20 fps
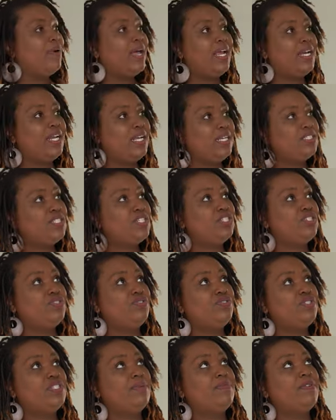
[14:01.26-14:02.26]
waiting to
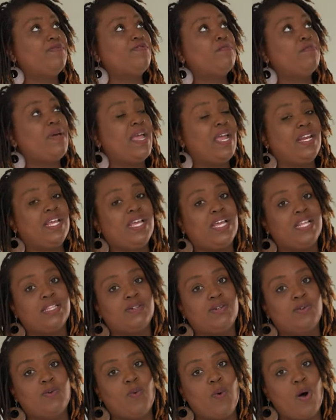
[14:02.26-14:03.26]
do some of the painting and
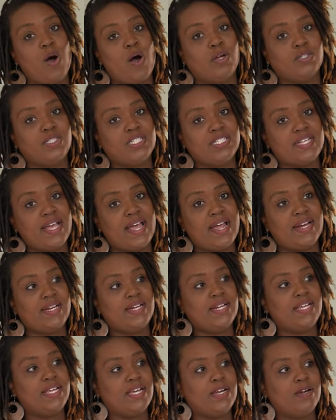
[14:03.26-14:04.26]
the wall design
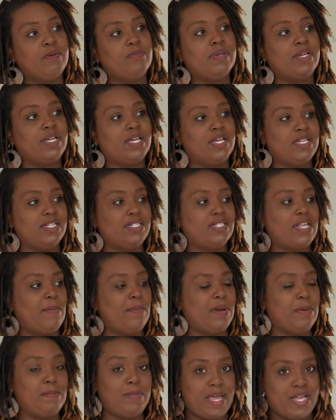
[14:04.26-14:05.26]
in here because
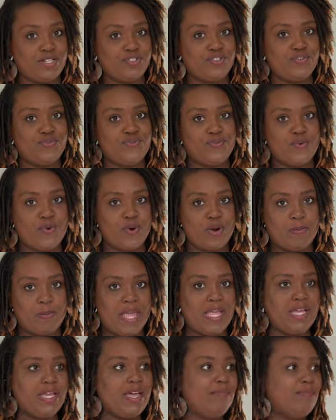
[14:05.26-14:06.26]
I'm an ambassador for a
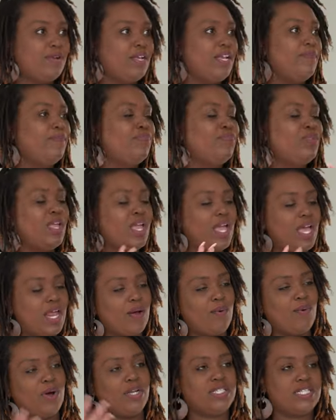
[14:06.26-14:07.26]
paint company, and
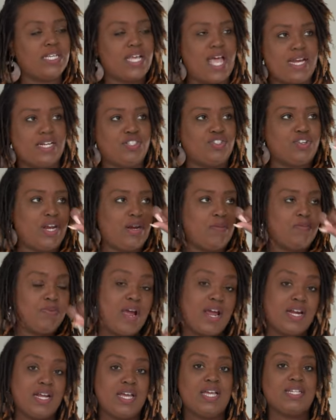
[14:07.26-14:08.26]
I wanted to kind of try their
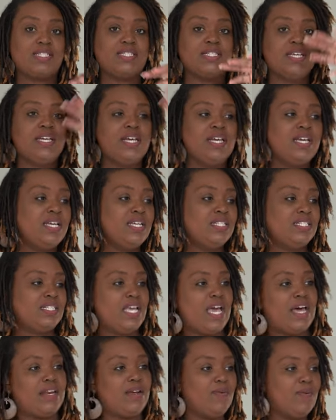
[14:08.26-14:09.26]
products, see
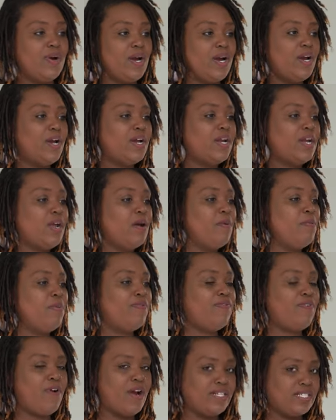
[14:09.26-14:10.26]
how they work
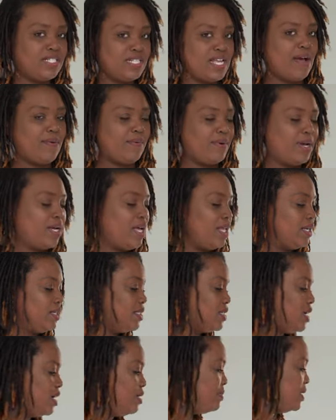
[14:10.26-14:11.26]
before I decide what color
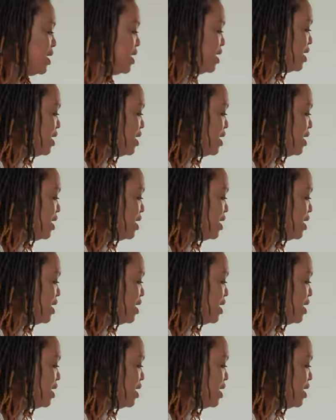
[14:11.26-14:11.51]
is going to be